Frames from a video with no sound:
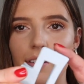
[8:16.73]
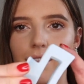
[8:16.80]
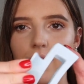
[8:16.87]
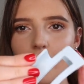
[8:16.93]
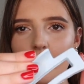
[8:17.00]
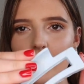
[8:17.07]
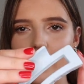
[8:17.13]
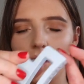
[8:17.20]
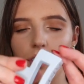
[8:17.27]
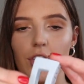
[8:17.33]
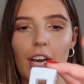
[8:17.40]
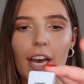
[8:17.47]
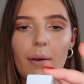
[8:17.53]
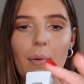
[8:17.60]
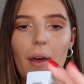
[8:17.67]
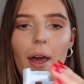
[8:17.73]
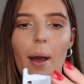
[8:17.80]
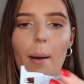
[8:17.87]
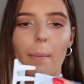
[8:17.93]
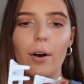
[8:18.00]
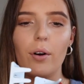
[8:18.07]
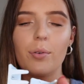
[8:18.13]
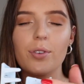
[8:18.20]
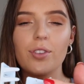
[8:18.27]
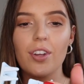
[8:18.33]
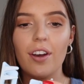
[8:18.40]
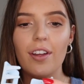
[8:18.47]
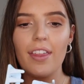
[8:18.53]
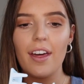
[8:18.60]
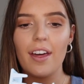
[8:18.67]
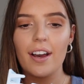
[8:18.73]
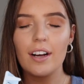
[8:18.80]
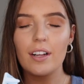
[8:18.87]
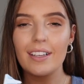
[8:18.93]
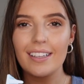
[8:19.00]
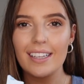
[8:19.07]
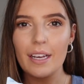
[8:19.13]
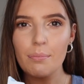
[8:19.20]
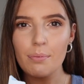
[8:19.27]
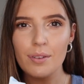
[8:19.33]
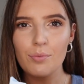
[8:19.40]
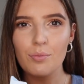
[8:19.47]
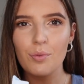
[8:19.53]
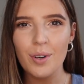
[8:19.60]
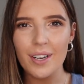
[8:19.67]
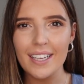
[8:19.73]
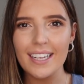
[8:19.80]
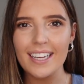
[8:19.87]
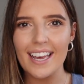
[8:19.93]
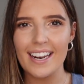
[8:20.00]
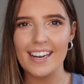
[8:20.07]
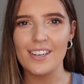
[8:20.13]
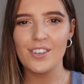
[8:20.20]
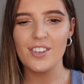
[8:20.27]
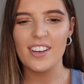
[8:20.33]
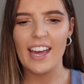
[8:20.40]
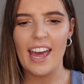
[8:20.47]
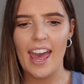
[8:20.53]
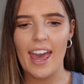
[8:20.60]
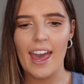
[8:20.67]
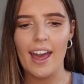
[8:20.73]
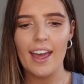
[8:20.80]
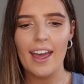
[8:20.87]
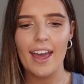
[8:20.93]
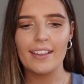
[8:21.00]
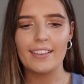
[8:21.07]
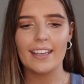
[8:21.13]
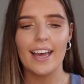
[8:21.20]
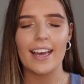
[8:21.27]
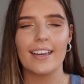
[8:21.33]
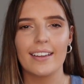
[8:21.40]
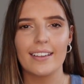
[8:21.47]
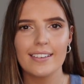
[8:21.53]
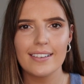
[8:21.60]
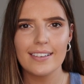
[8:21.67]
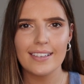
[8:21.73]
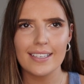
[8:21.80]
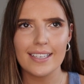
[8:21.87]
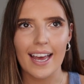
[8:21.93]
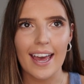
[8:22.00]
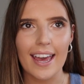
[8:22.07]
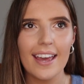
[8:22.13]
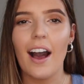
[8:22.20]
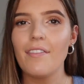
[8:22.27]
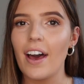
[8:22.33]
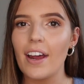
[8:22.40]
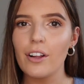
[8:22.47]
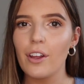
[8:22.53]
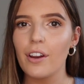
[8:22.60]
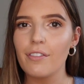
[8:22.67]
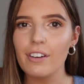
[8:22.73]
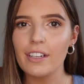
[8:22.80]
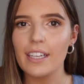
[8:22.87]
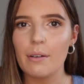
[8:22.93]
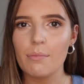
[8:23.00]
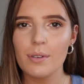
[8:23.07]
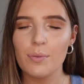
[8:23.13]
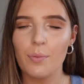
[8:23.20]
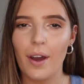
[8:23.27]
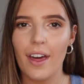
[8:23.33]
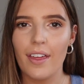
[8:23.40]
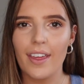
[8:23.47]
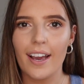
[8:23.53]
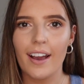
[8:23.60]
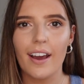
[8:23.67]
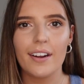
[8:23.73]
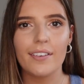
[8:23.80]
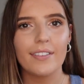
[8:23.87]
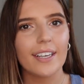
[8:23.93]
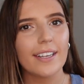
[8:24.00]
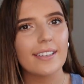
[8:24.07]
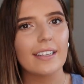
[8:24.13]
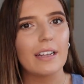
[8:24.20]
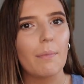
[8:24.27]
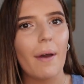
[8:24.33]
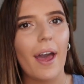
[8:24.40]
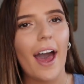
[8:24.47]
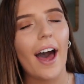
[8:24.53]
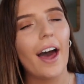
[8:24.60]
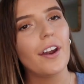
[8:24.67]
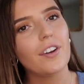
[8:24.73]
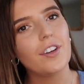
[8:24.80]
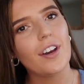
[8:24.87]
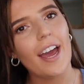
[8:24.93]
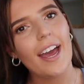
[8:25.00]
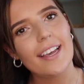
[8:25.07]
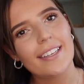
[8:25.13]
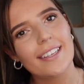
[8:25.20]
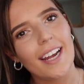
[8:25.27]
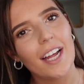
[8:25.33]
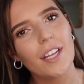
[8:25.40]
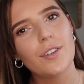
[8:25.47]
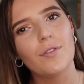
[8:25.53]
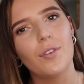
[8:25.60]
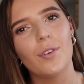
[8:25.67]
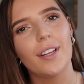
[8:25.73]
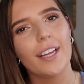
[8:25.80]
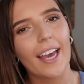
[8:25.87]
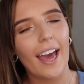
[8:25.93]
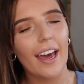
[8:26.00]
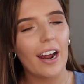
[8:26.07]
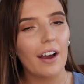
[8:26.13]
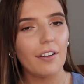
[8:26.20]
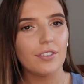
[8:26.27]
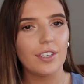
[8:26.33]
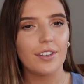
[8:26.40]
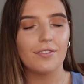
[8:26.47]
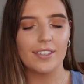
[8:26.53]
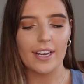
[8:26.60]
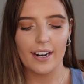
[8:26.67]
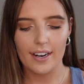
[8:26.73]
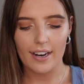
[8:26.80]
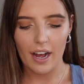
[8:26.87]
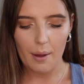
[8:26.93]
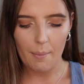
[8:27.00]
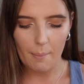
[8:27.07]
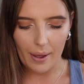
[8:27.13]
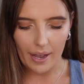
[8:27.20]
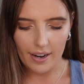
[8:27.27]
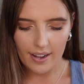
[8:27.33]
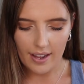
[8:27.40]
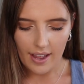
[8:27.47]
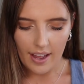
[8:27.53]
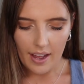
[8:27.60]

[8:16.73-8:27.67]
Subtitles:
of them, like the shape, but also the clips really get into your hair and like stay. I've had a lot of clips where they kind of like slip out and your hair starts falling out after you've done it up, but